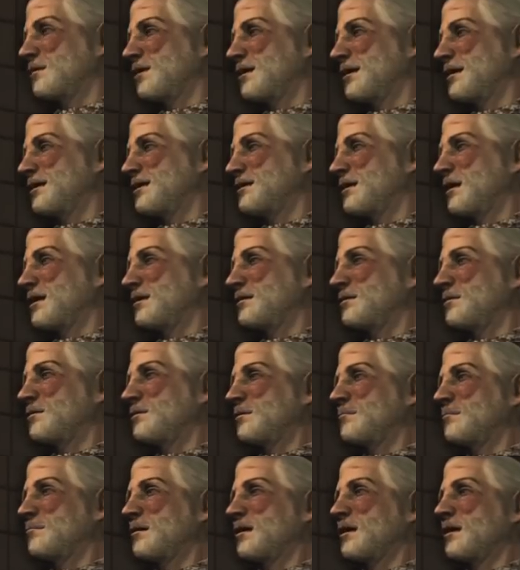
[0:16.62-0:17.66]
a side
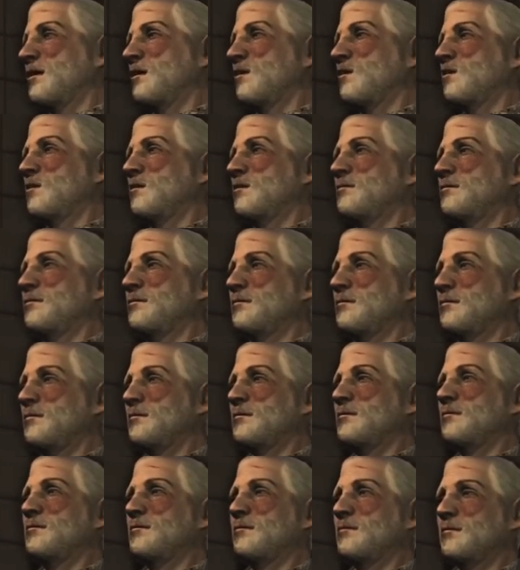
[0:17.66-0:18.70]
quest mission that's given to
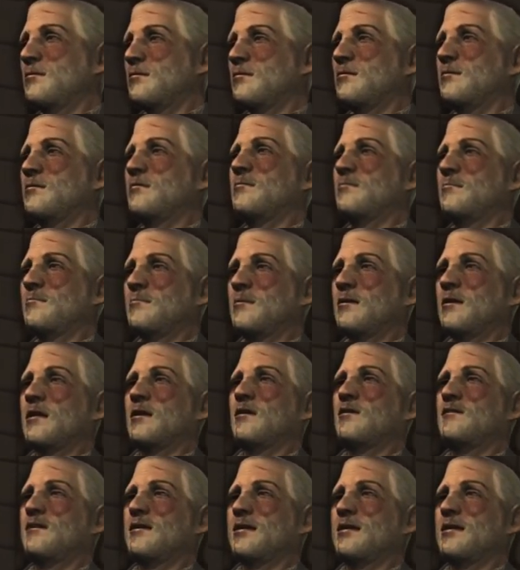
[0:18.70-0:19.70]
you um,